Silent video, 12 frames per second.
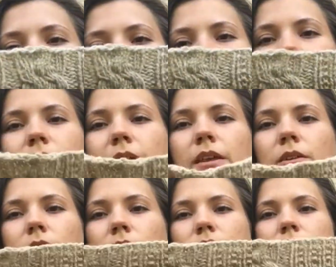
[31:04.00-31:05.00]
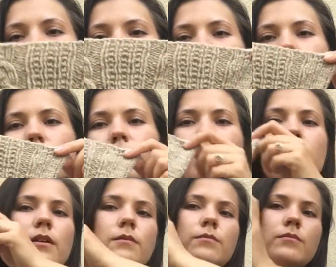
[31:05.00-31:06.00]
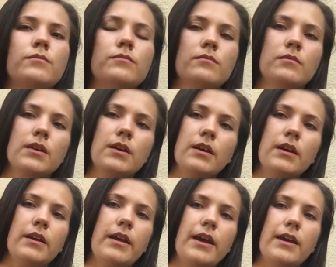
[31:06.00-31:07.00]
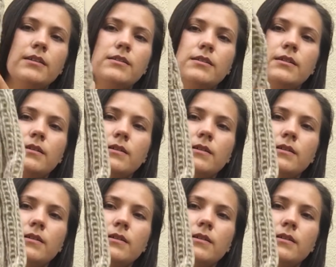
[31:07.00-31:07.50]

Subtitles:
just a regular sleeve. It has